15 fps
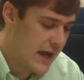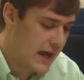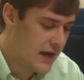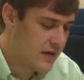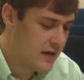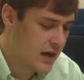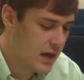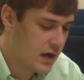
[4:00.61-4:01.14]

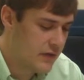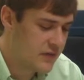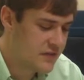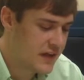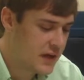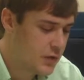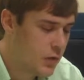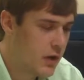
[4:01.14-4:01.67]
And the
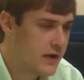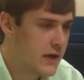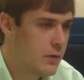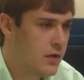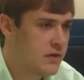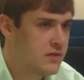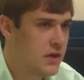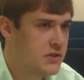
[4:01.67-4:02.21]
second quality I
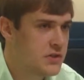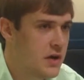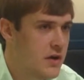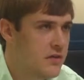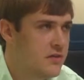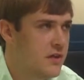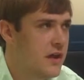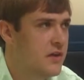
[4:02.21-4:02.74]
want to touch
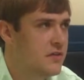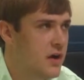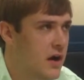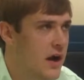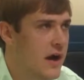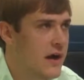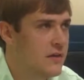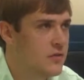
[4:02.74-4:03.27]
on is our
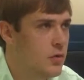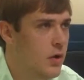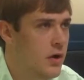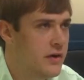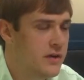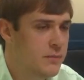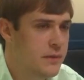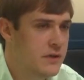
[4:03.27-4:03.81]
highest
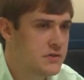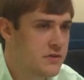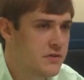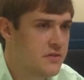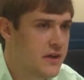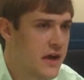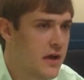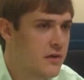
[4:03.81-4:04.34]
quality of picture
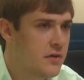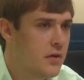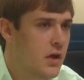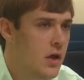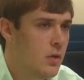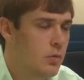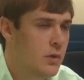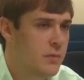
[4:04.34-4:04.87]
and sound.
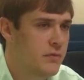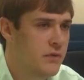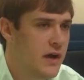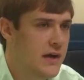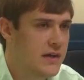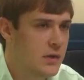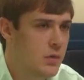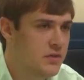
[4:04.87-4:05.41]
We
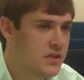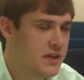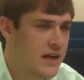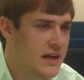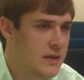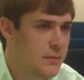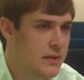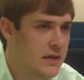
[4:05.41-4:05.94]
provide you with
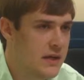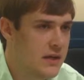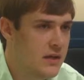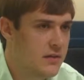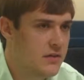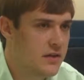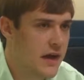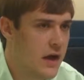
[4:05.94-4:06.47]

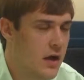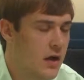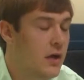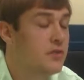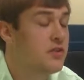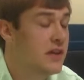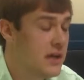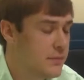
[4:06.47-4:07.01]
1080p sound,
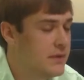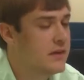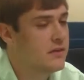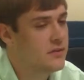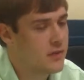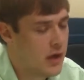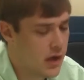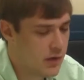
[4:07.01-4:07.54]

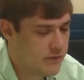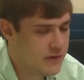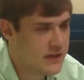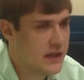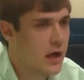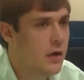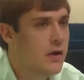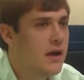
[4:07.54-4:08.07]
1080p
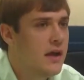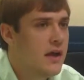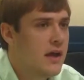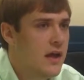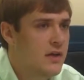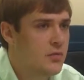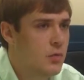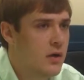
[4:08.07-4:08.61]
video,
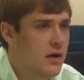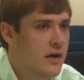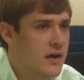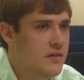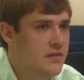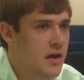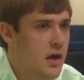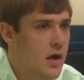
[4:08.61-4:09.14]
as well
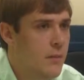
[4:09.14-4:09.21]
as